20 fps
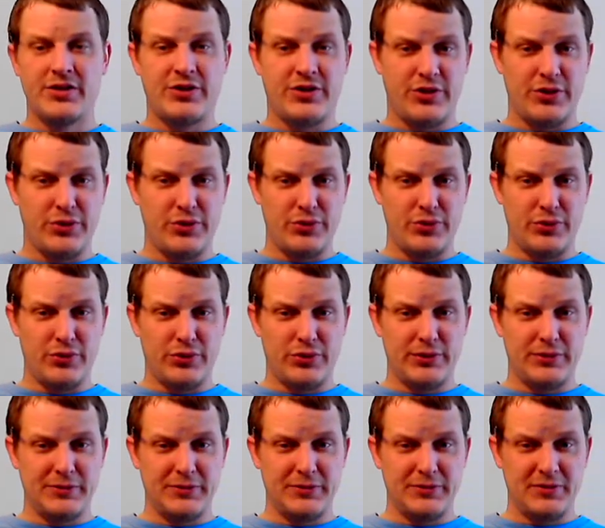to
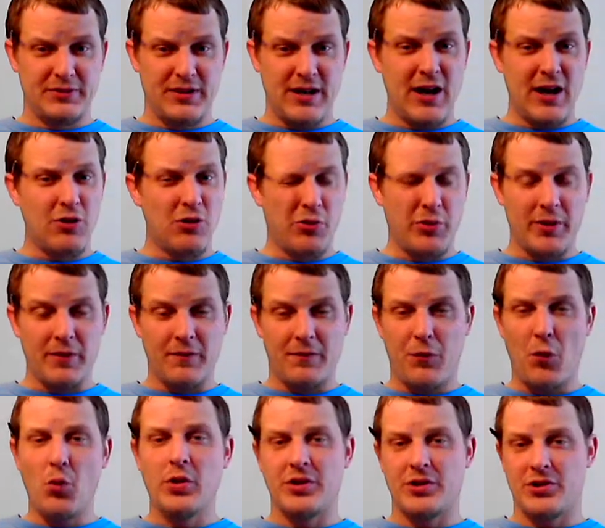now going
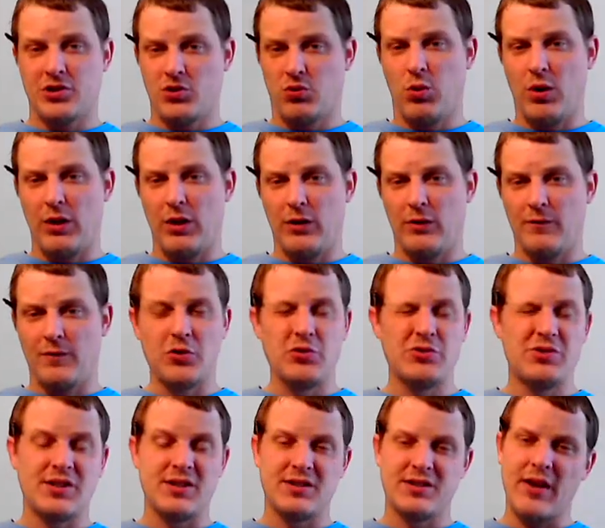4-12,
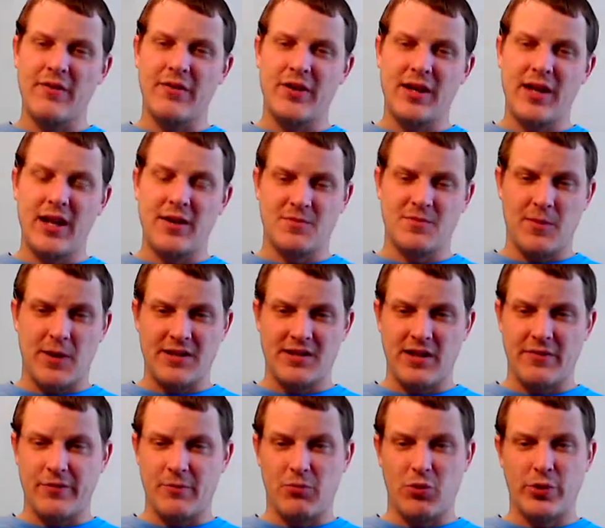losing 7 games by
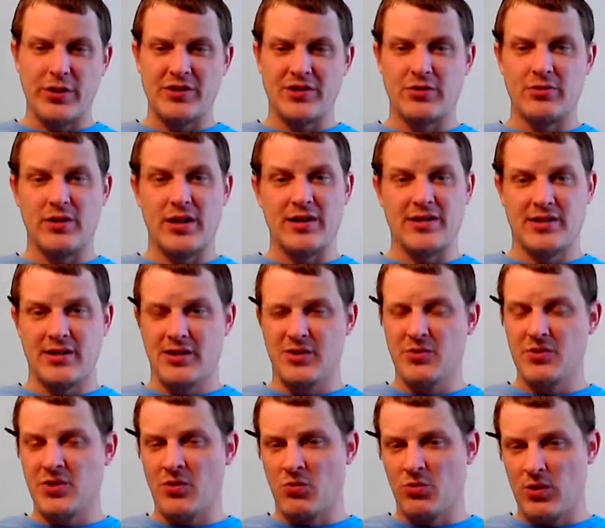7 points or less. This
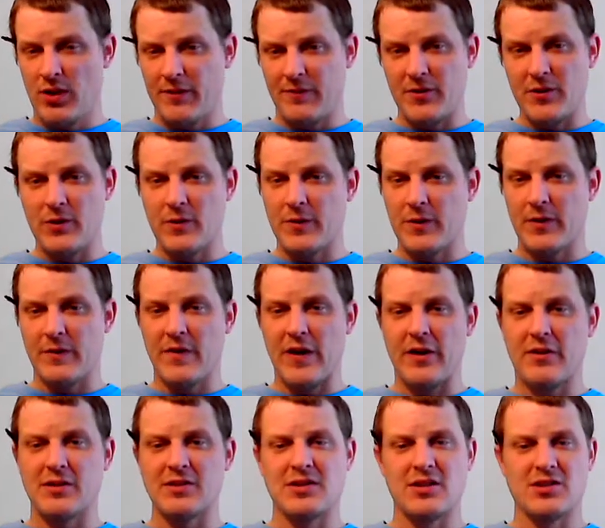was a rough year for the
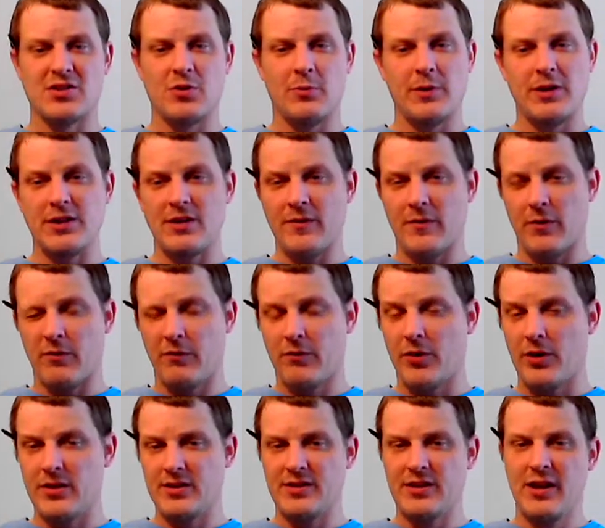Falcons on so many different
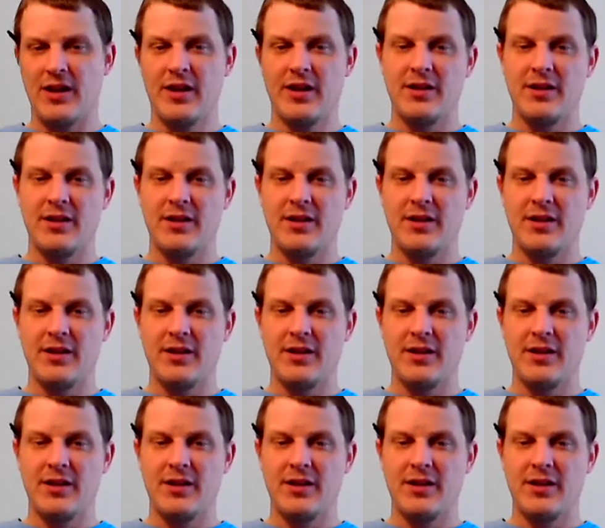fronts.